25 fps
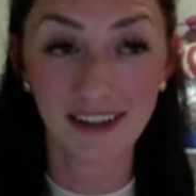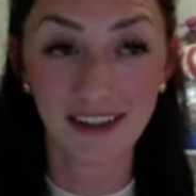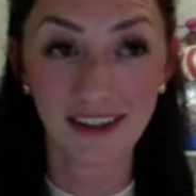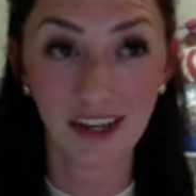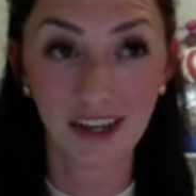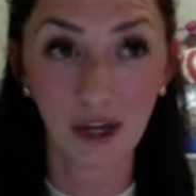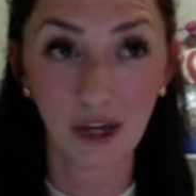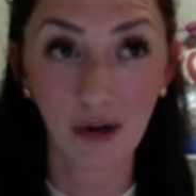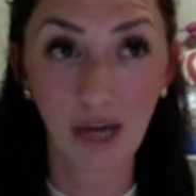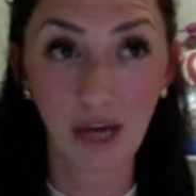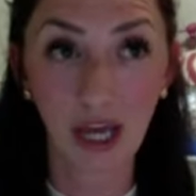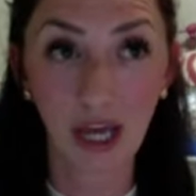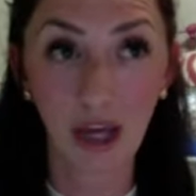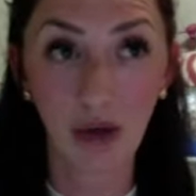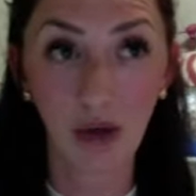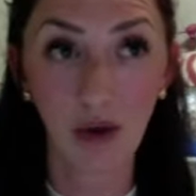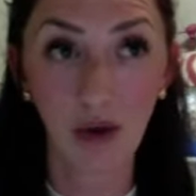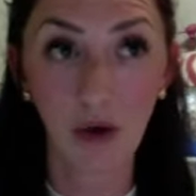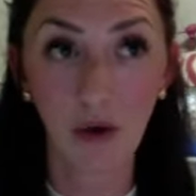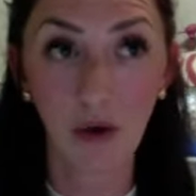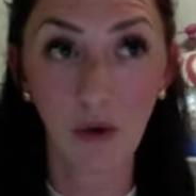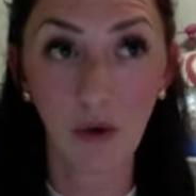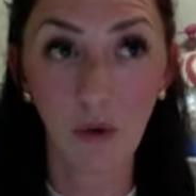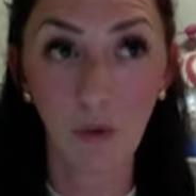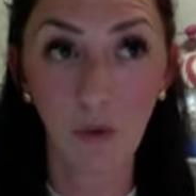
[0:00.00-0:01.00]
okay,
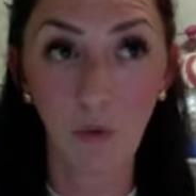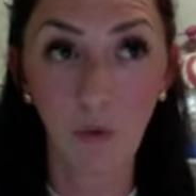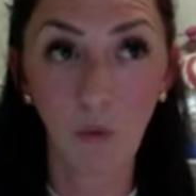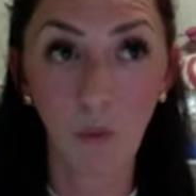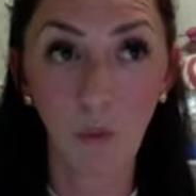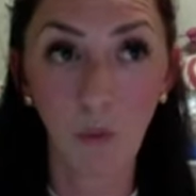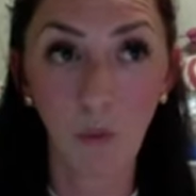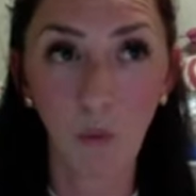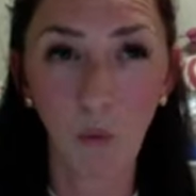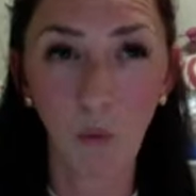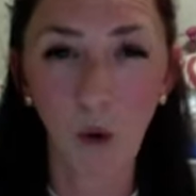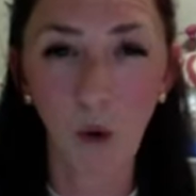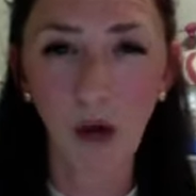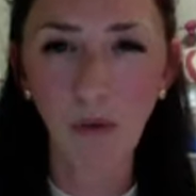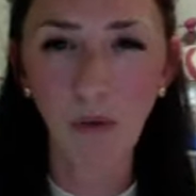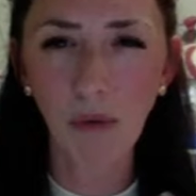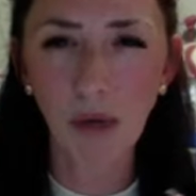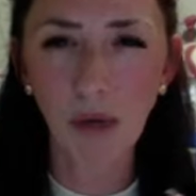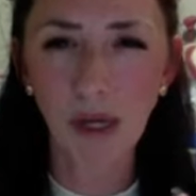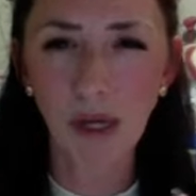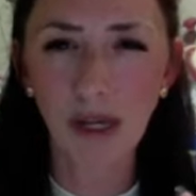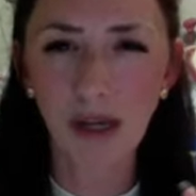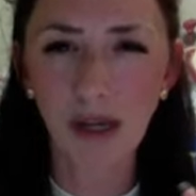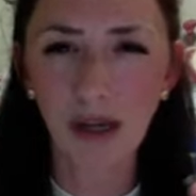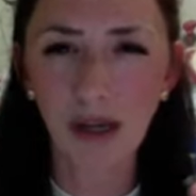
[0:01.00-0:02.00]
what
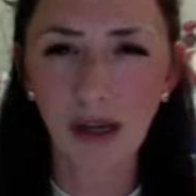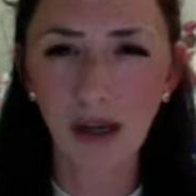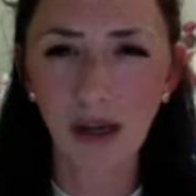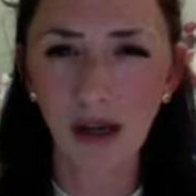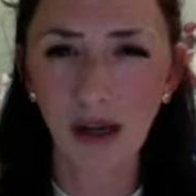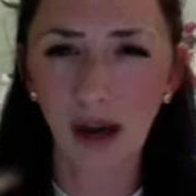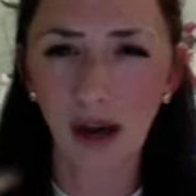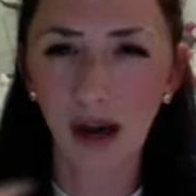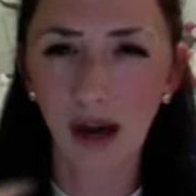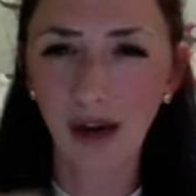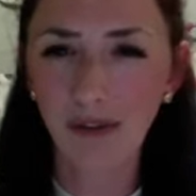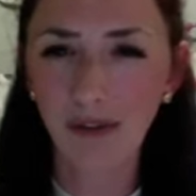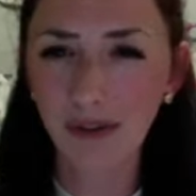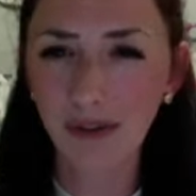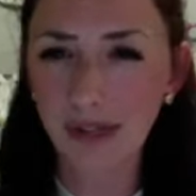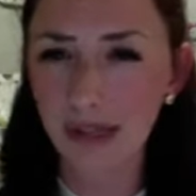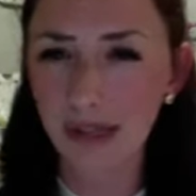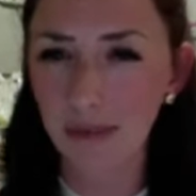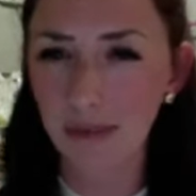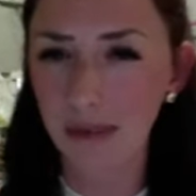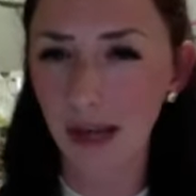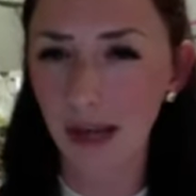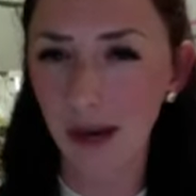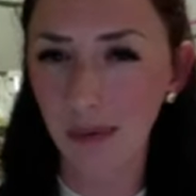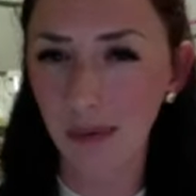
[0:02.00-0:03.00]
would offering
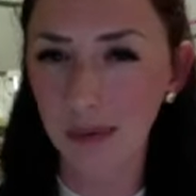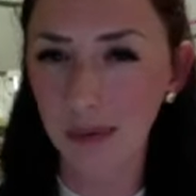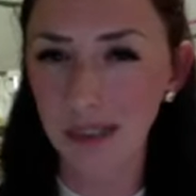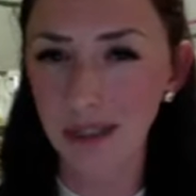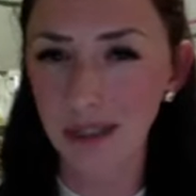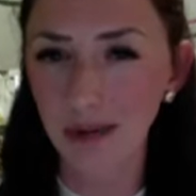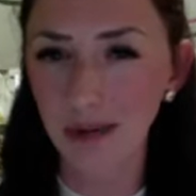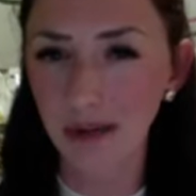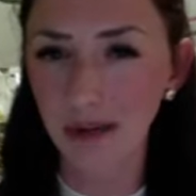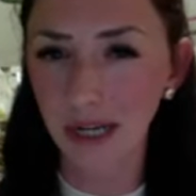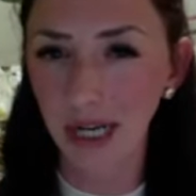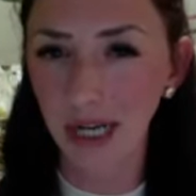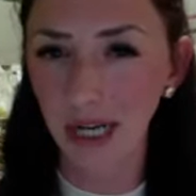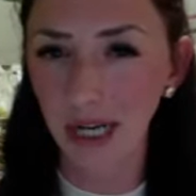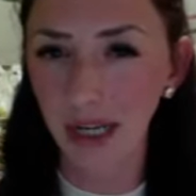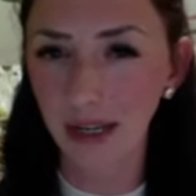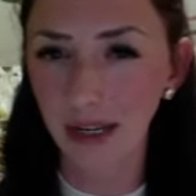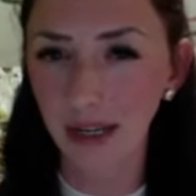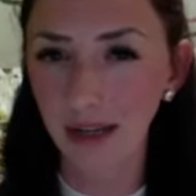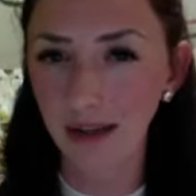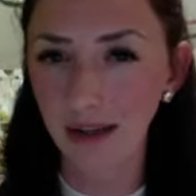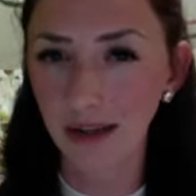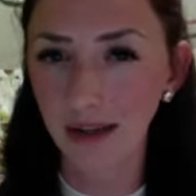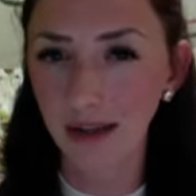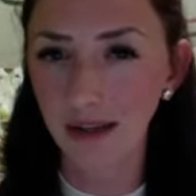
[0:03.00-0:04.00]
them the opportunity
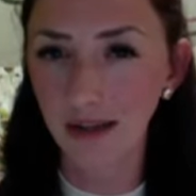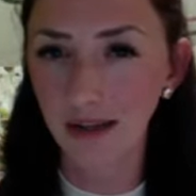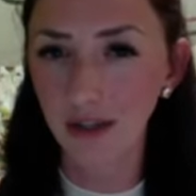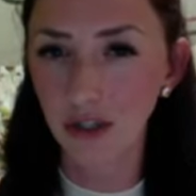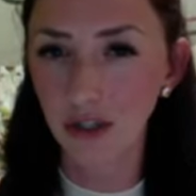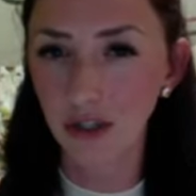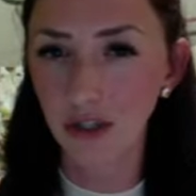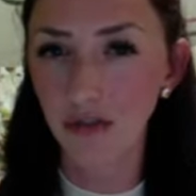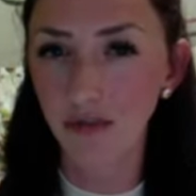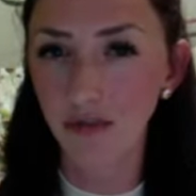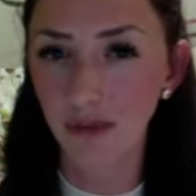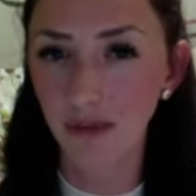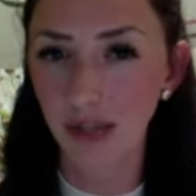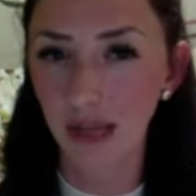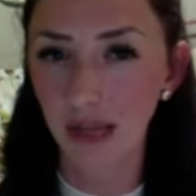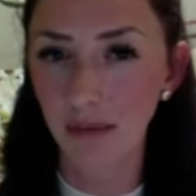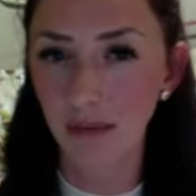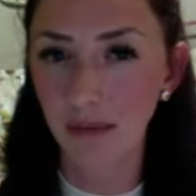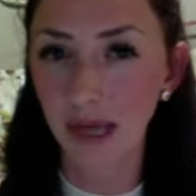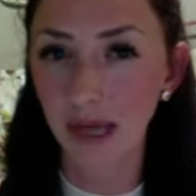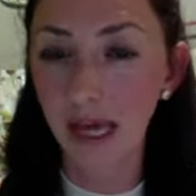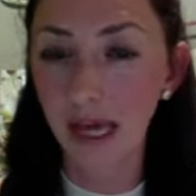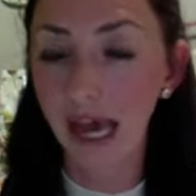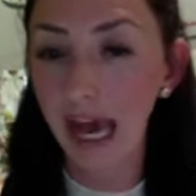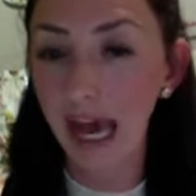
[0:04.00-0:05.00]
do for
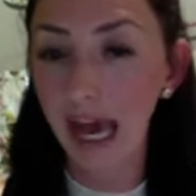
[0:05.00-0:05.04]
them?